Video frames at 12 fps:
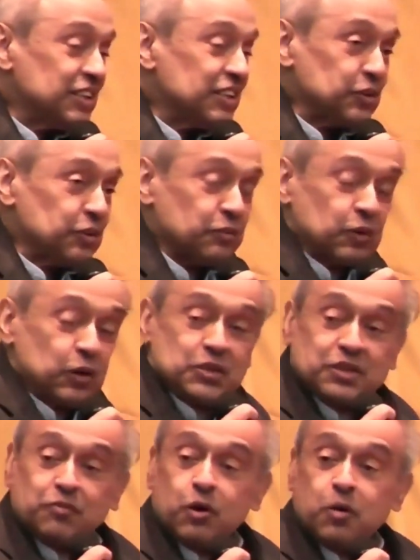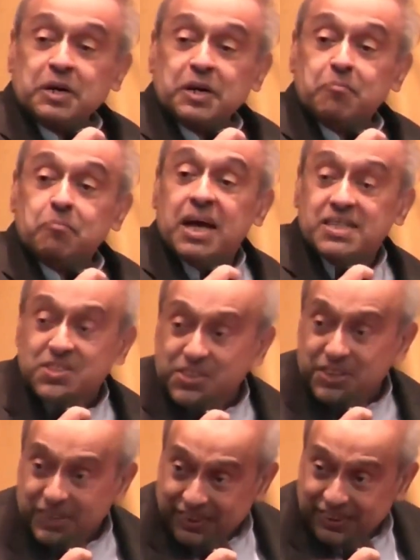You've got a former
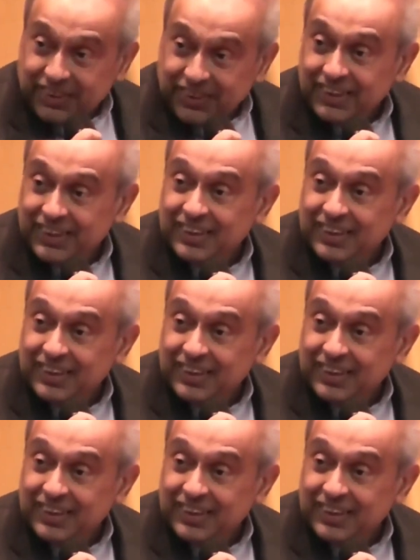ambassador here